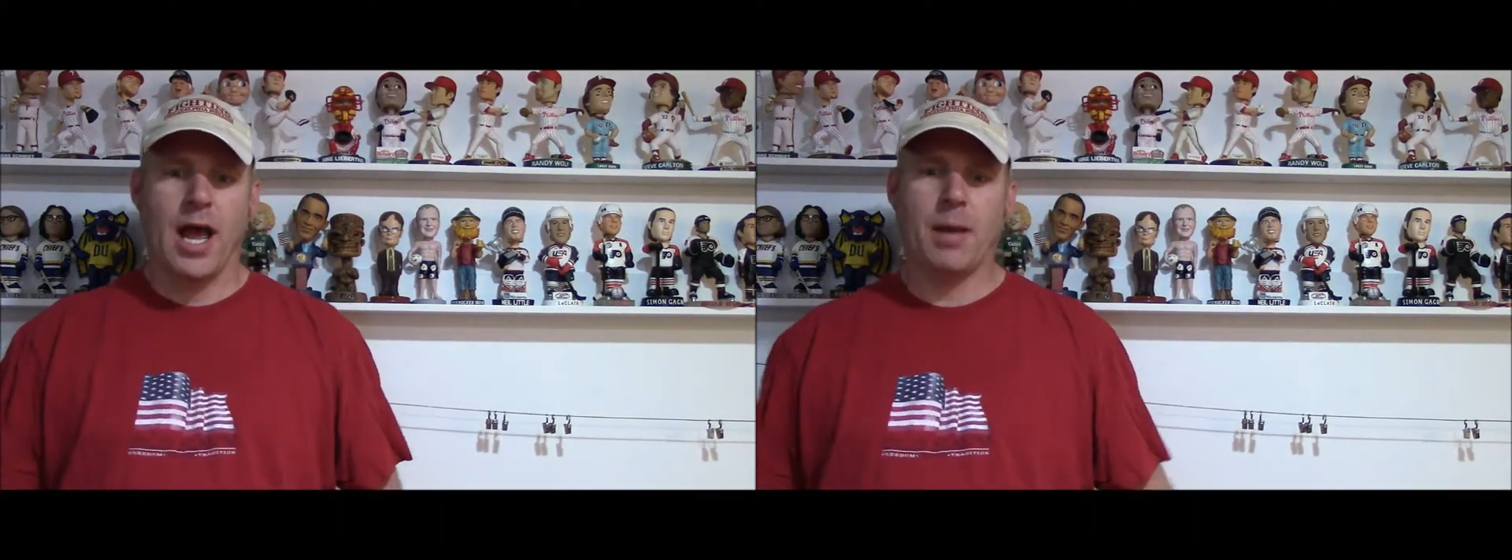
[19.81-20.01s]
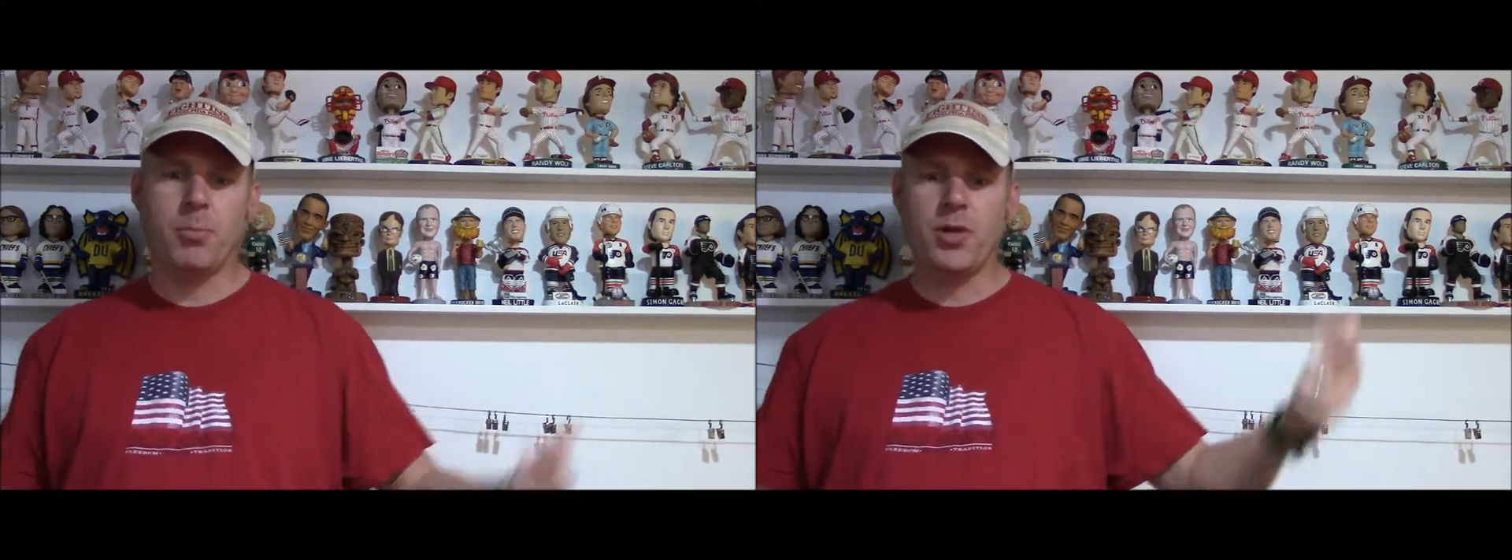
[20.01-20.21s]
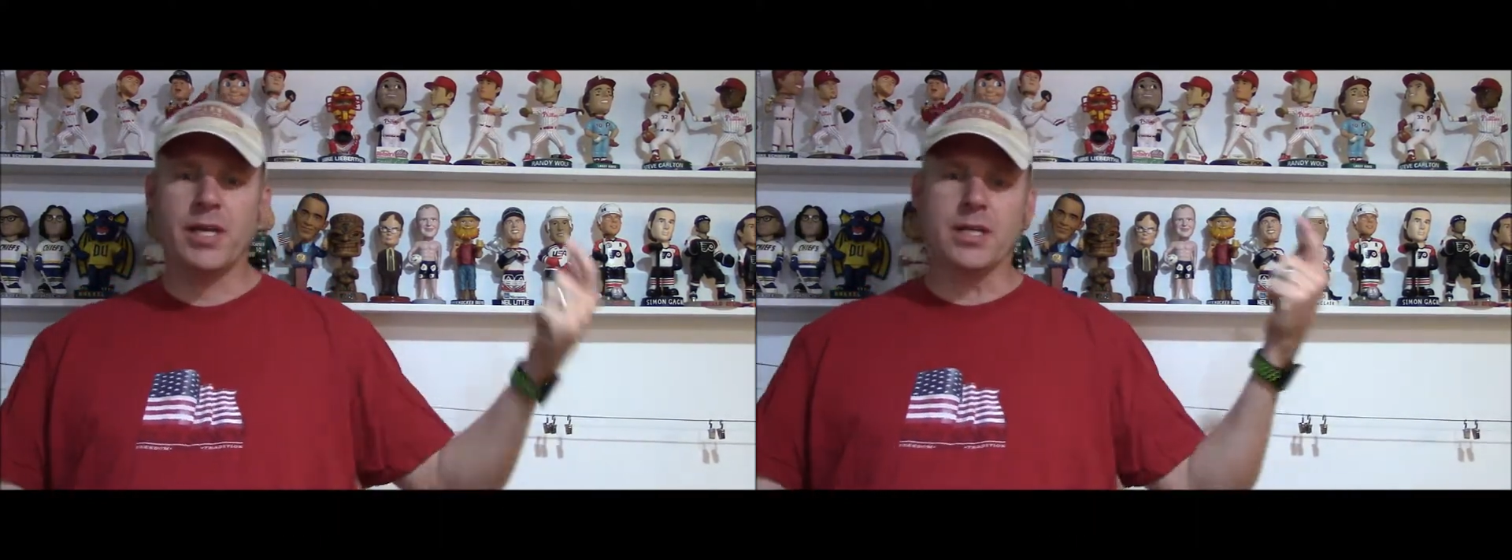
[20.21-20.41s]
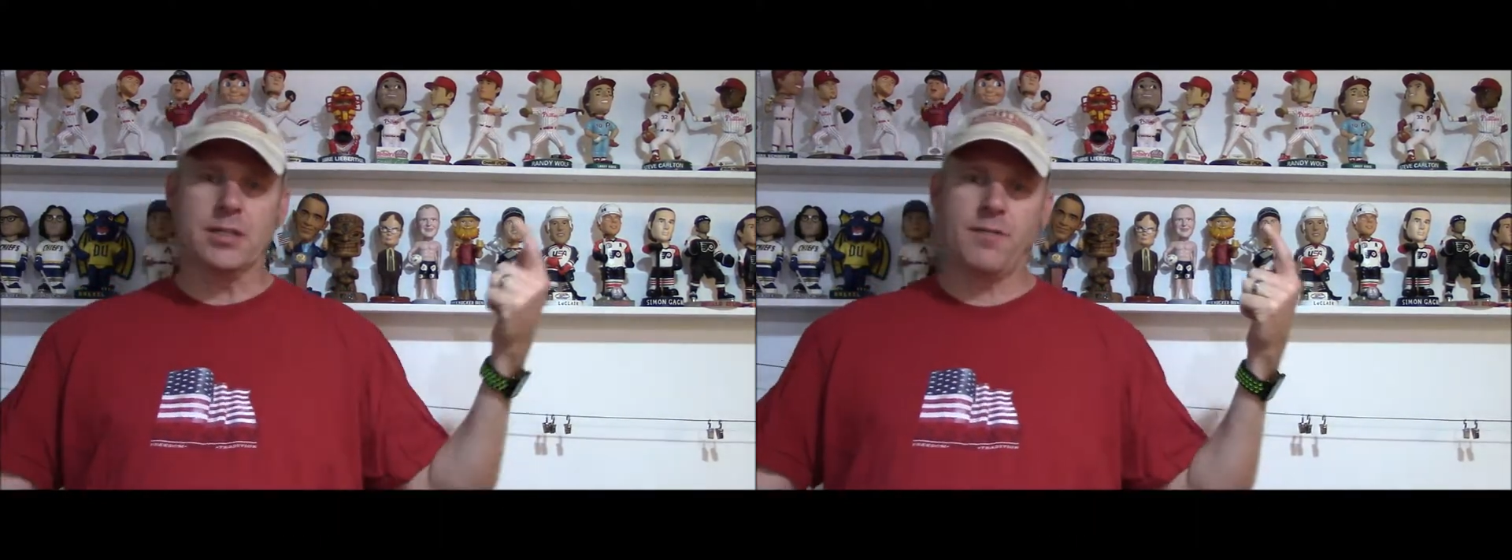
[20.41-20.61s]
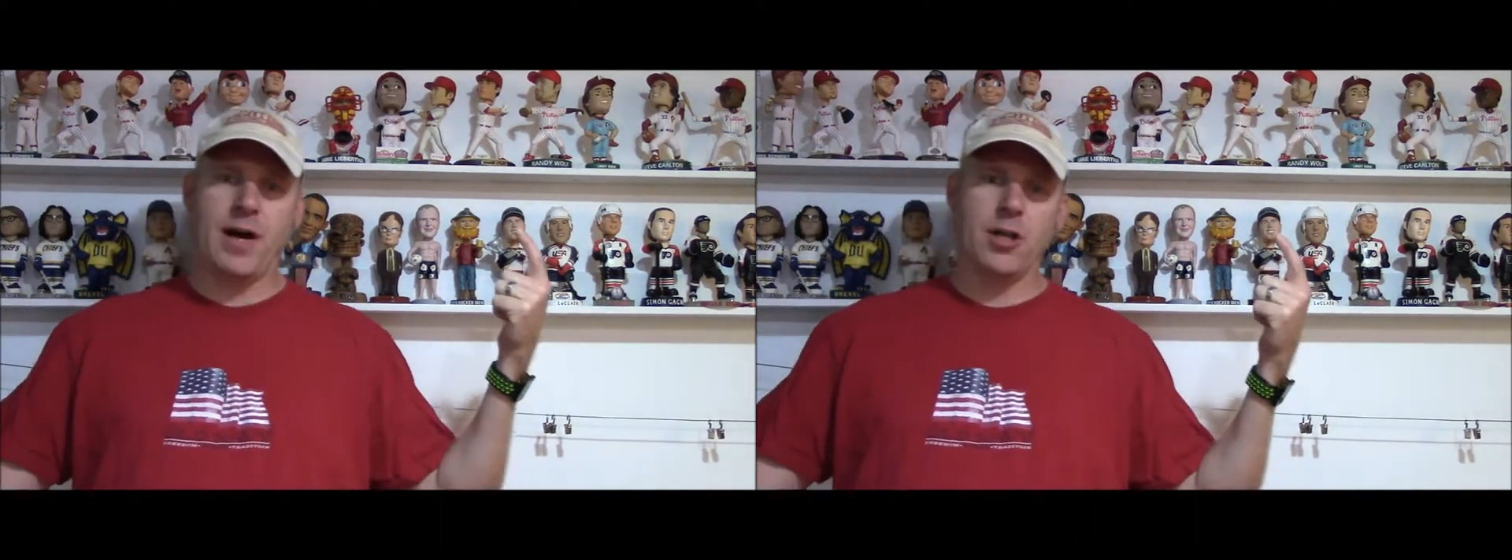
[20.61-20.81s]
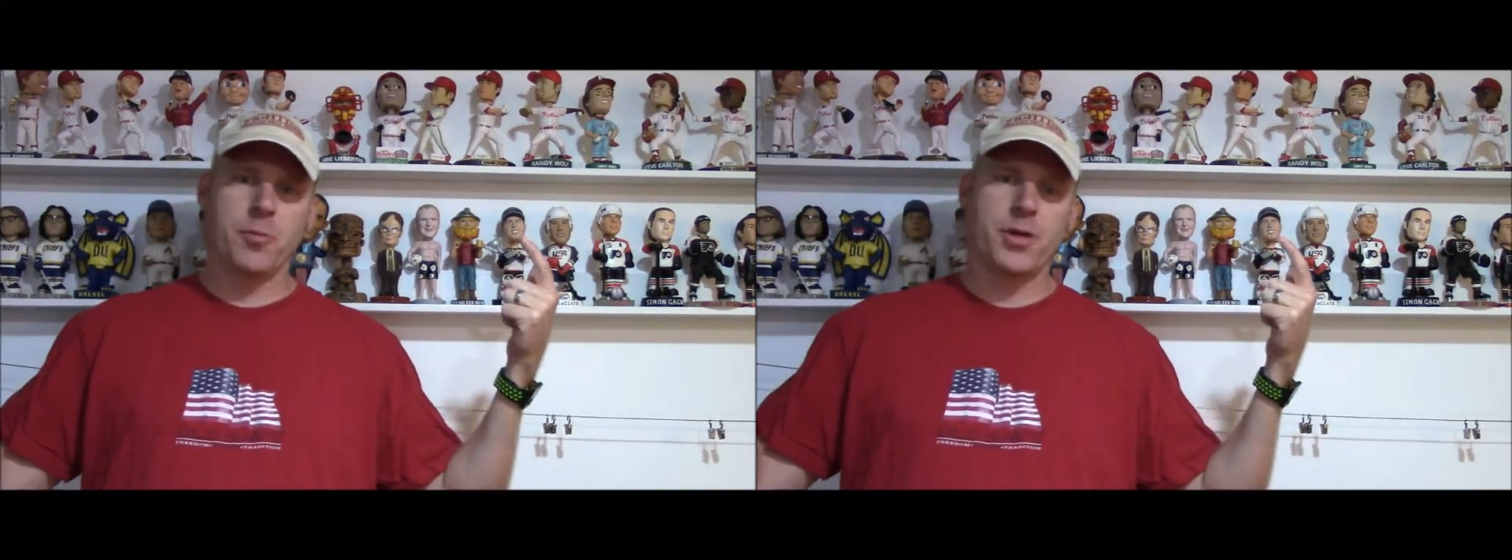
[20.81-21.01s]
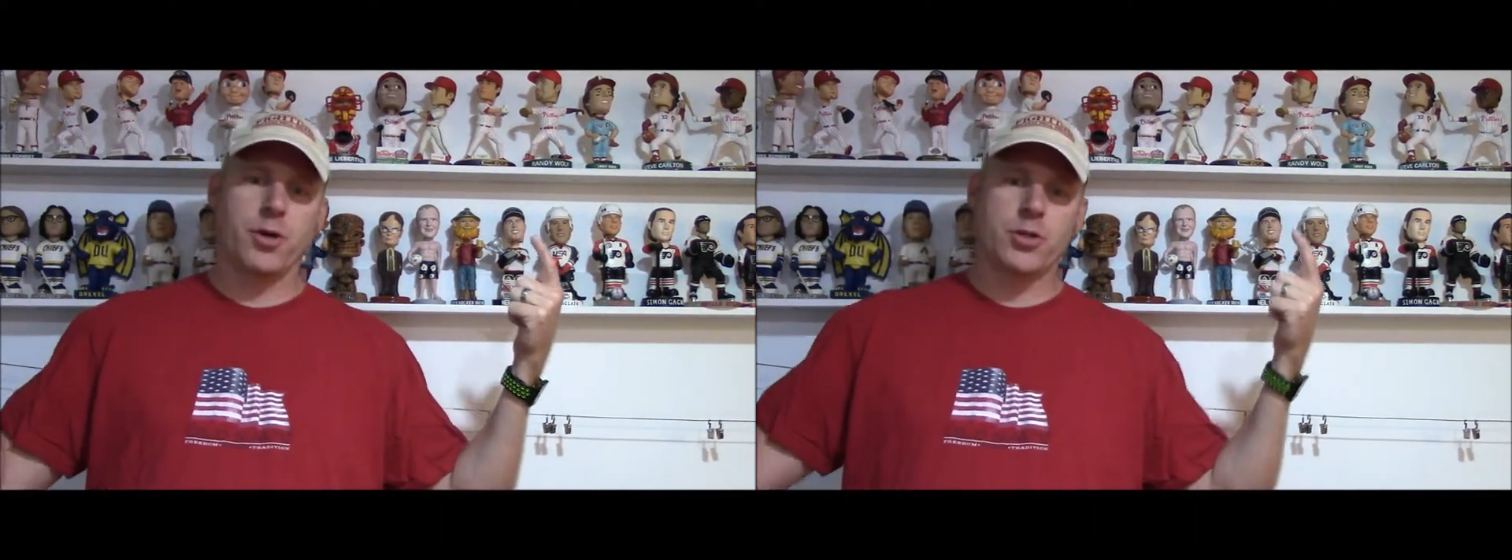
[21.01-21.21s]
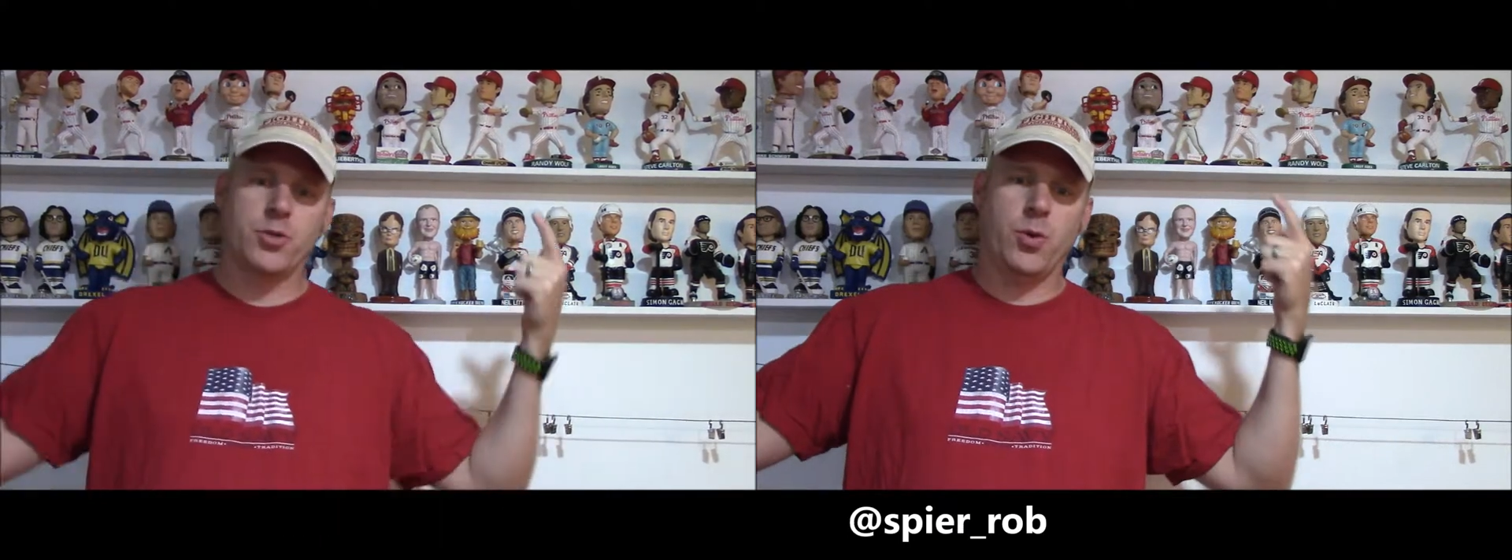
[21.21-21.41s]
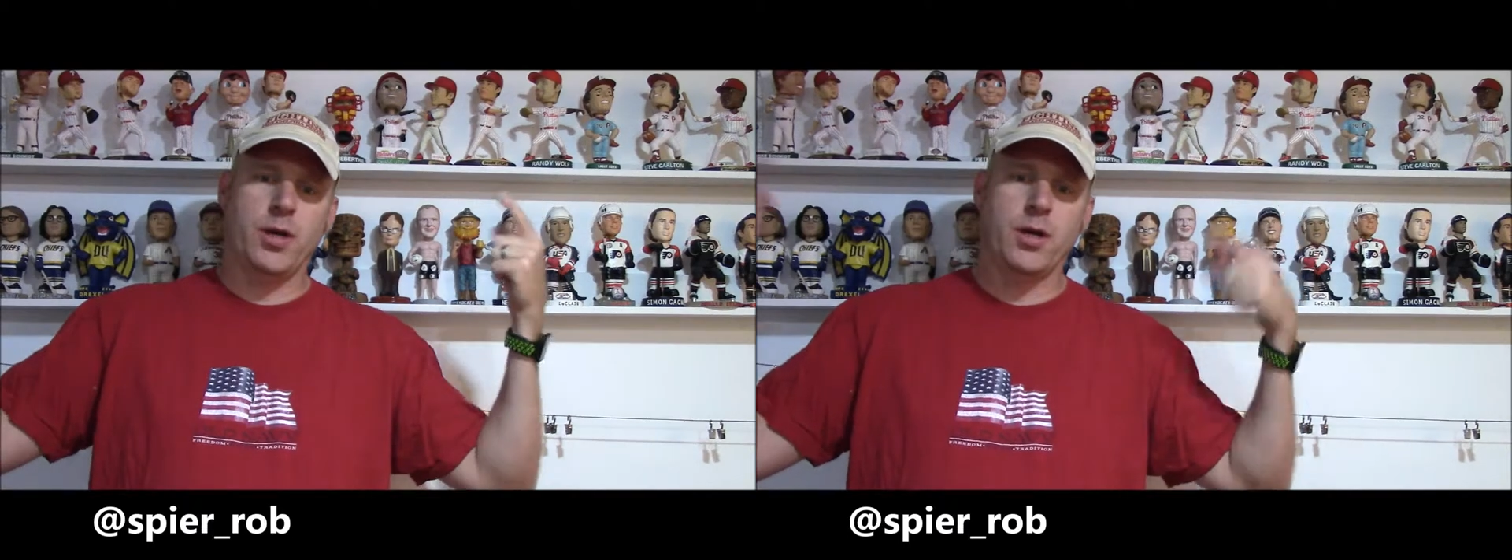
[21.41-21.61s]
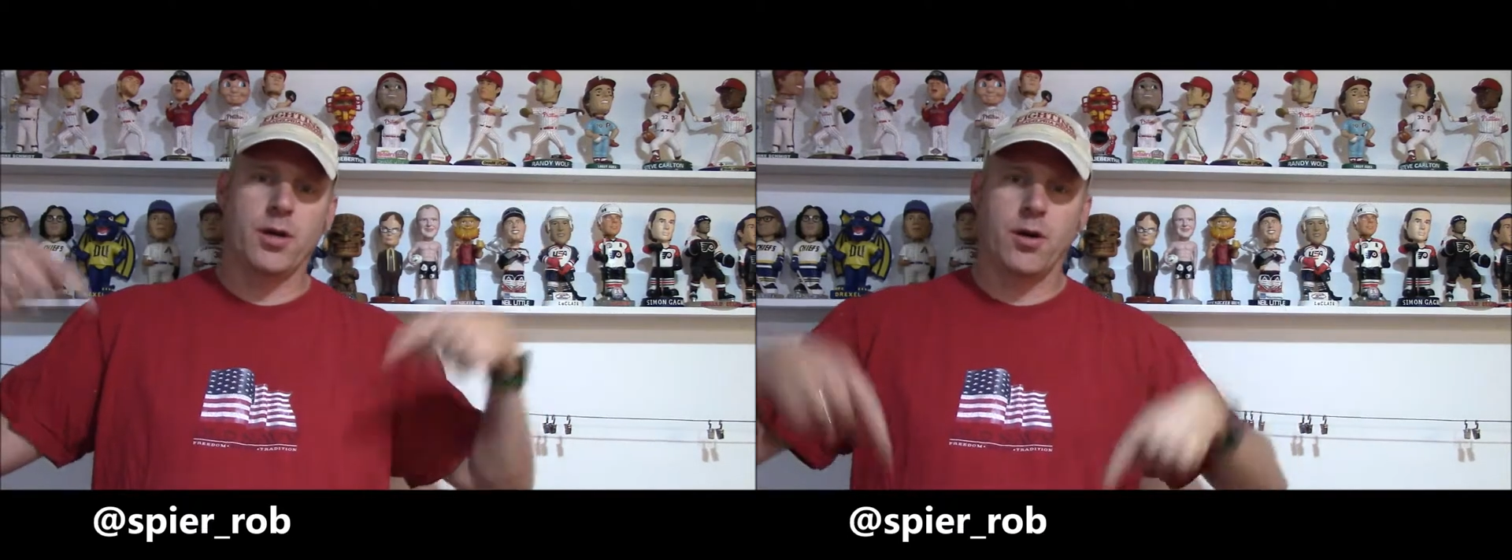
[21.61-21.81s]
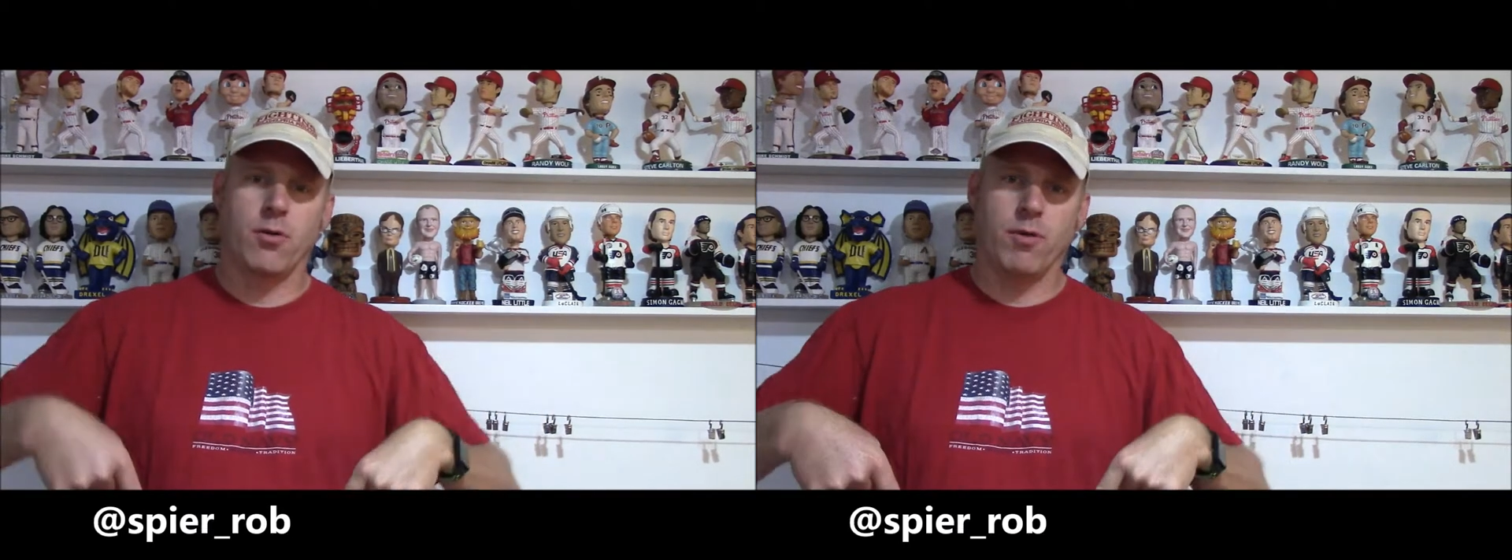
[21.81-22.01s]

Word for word: and please follow me on Twitter